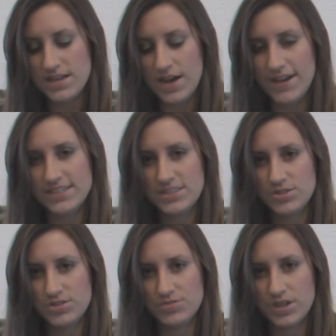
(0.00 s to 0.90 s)
Now, I
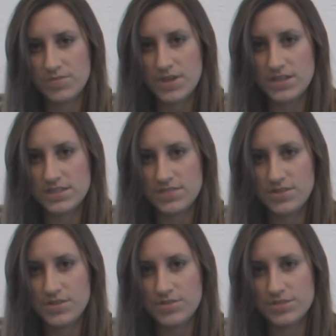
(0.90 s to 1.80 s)
still don't recommend
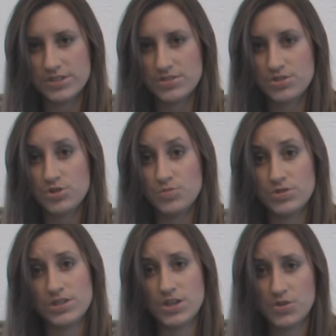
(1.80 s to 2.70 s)
if you use it to
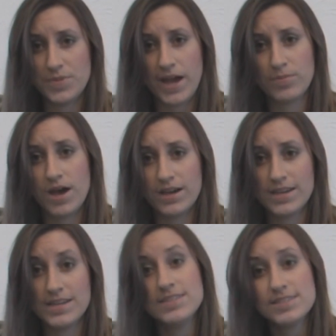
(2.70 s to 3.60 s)
put it in your back
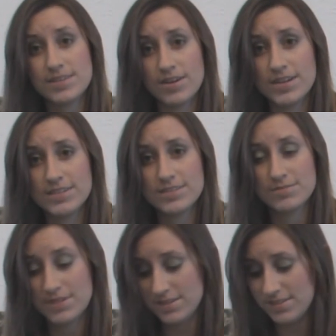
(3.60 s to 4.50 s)
pocket and sit on it.